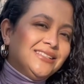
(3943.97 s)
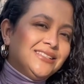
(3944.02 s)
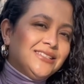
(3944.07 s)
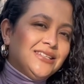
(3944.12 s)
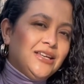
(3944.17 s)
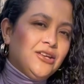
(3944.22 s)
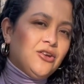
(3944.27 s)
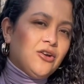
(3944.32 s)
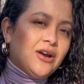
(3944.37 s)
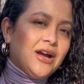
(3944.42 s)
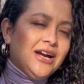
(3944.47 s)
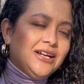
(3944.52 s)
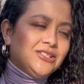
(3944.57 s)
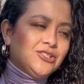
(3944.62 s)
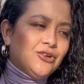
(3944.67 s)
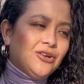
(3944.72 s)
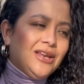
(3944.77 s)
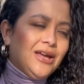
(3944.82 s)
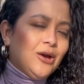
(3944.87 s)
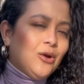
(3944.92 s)
And your guides are
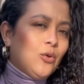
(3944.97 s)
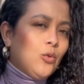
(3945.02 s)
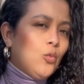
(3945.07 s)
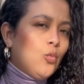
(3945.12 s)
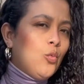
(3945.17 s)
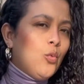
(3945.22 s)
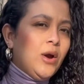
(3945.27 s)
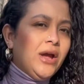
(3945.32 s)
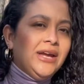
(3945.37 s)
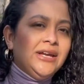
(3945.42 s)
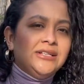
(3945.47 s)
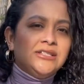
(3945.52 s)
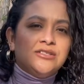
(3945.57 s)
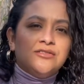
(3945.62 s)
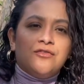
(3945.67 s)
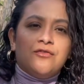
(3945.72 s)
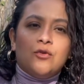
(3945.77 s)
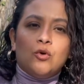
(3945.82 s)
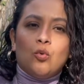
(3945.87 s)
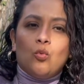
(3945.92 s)
like, wait
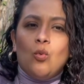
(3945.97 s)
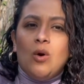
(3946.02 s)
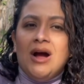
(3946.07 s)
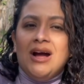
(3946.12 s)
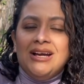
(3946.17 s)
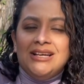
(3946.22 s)
for what?